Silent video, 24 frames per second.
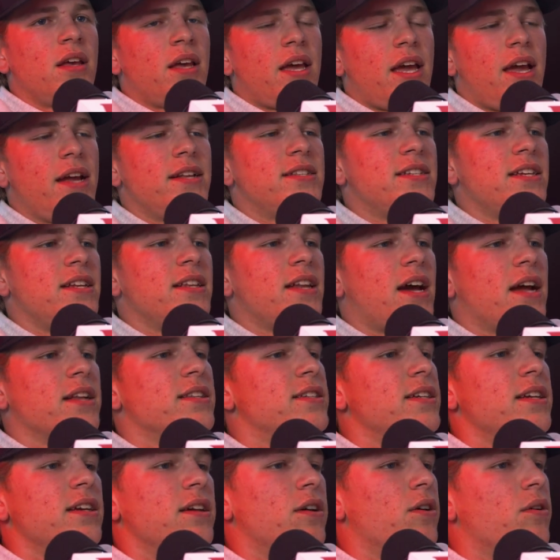18,
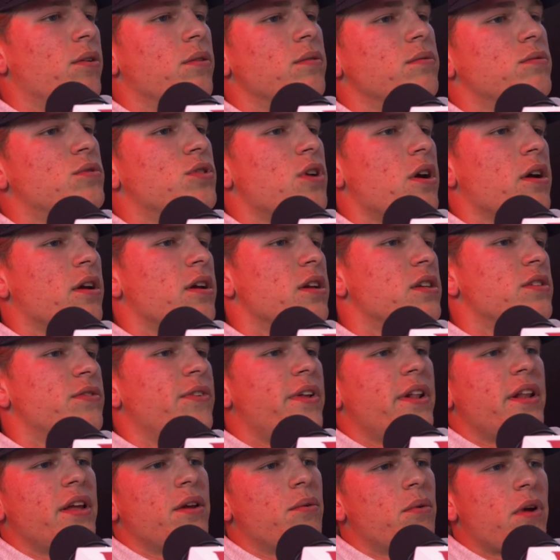19 going truck
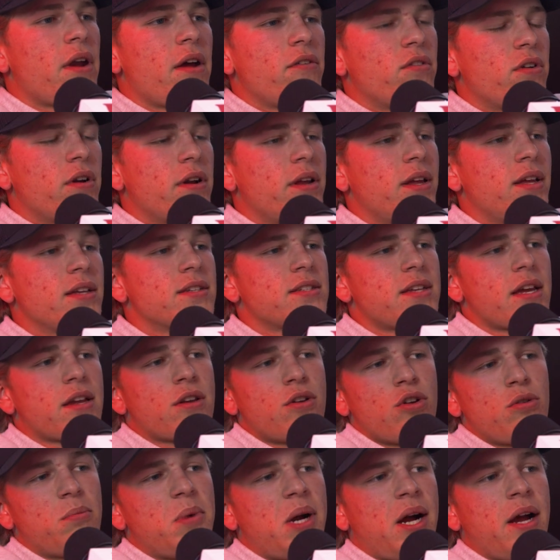Xfinity, whatever it is,
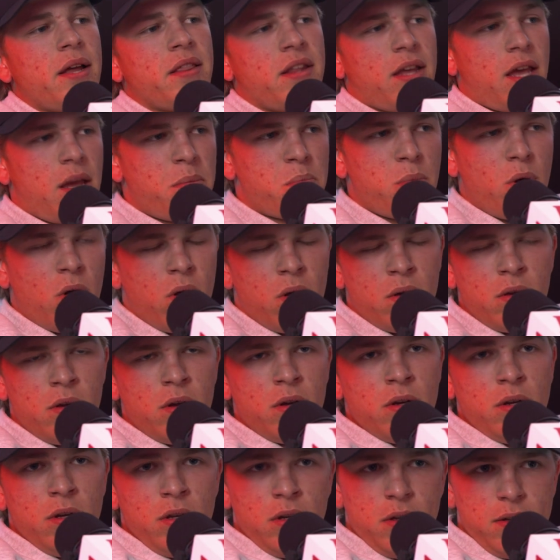like you're behind the eight ball.
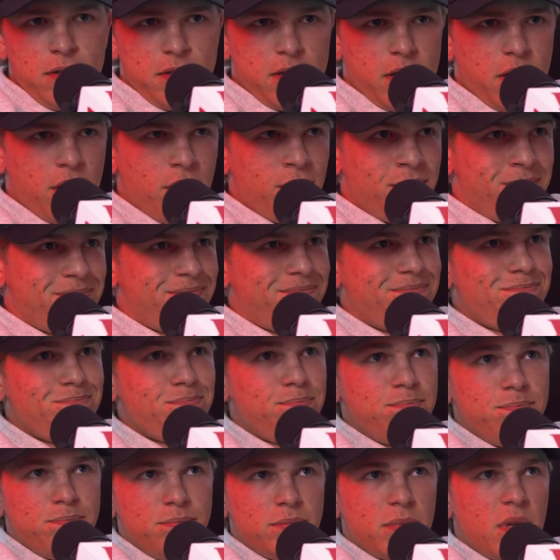So
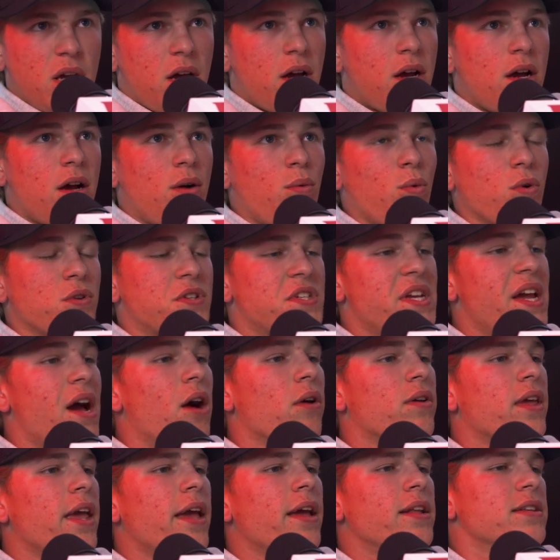we'll see
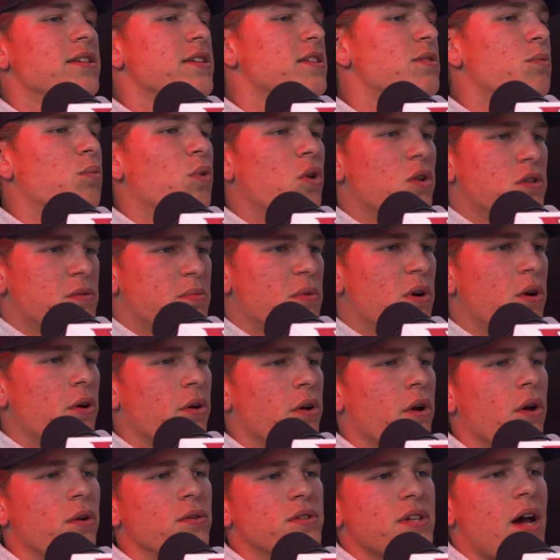how Kansas and Wilkesboro
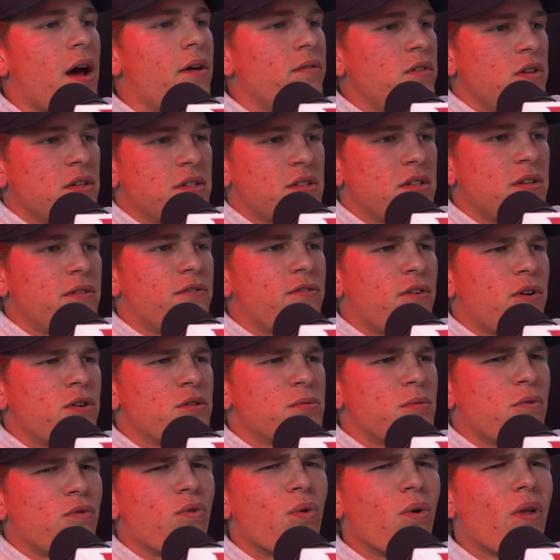goes, obviously,
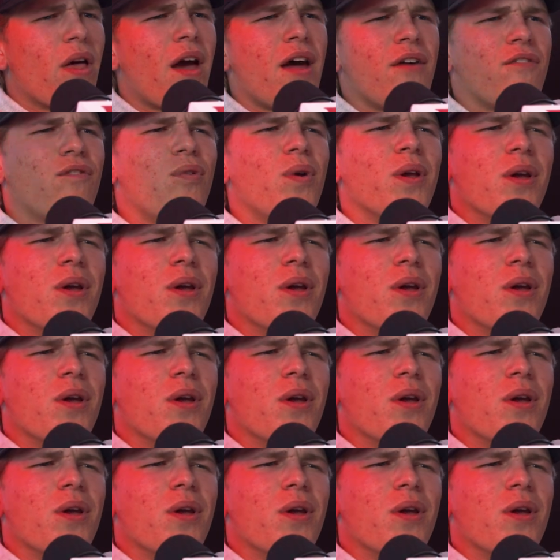first before that.